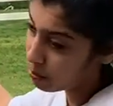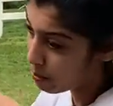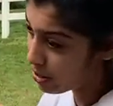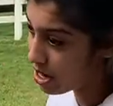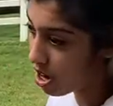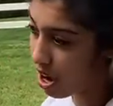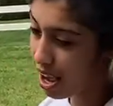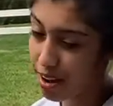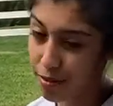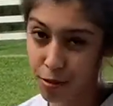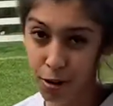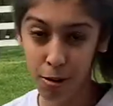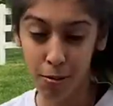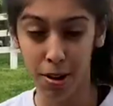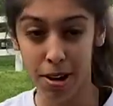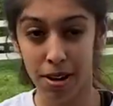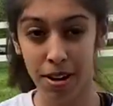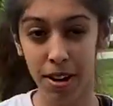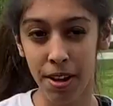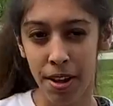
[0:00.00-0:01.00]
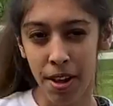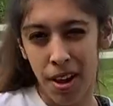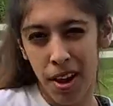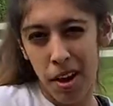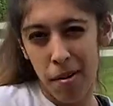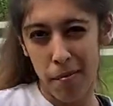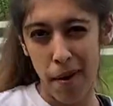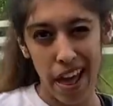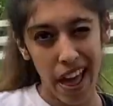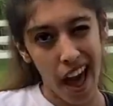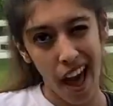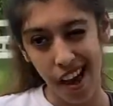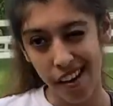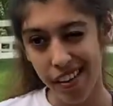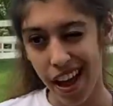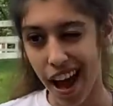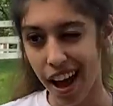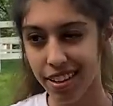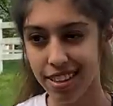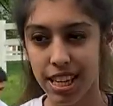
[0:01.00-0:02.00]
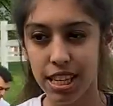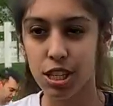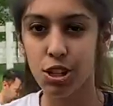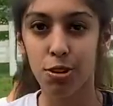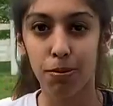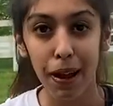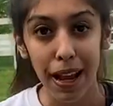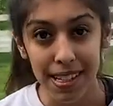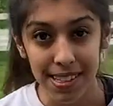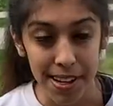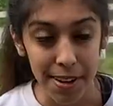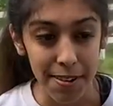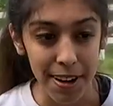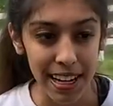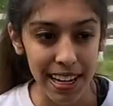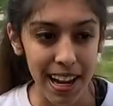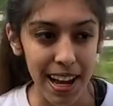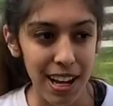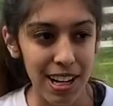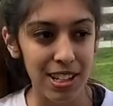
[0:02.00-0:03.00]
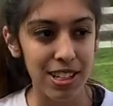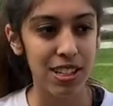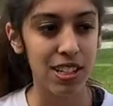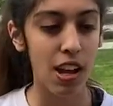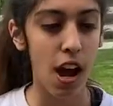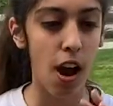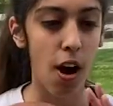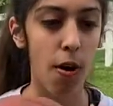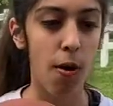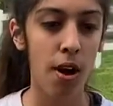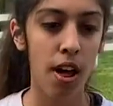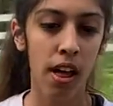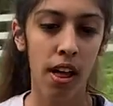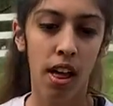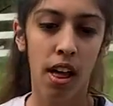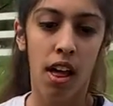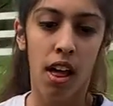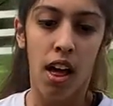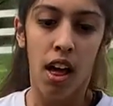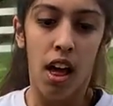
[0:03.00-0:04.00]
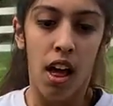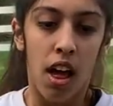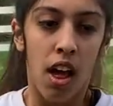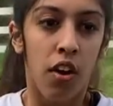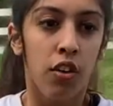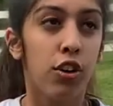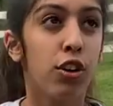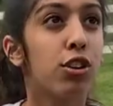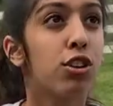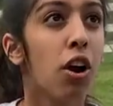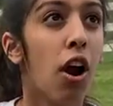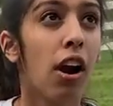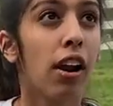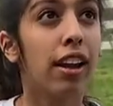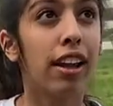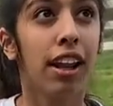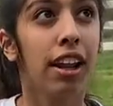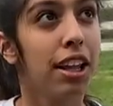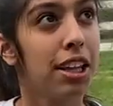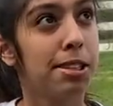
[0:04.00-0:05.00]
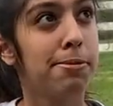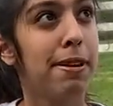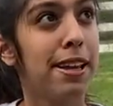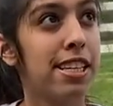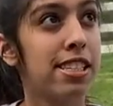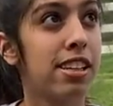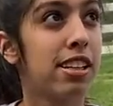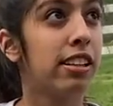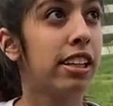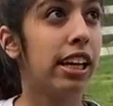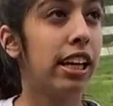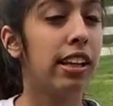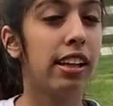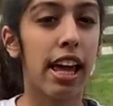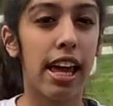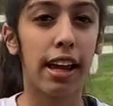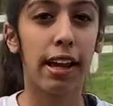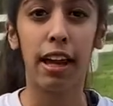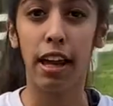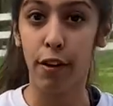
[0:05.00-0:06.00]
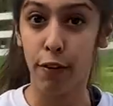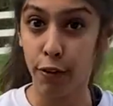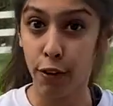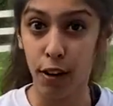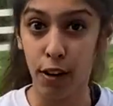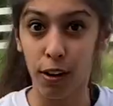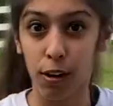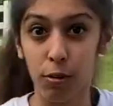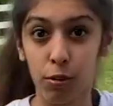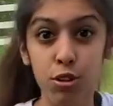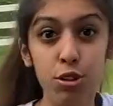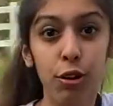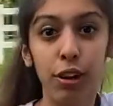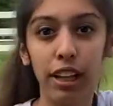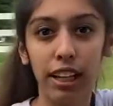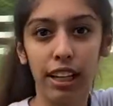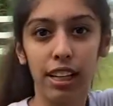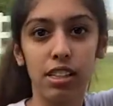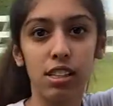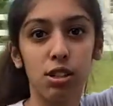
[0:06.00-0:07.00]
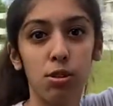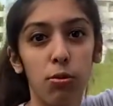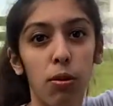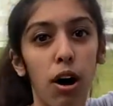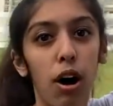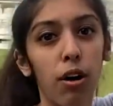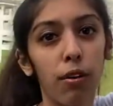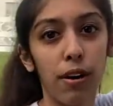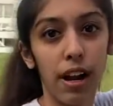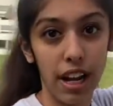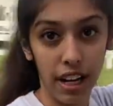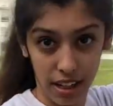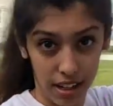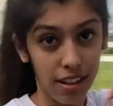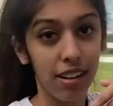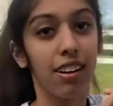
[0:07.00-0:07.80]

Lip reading: But not everyone might have access to a basket right now, so your target is basically like if you're shooting against a wall, right?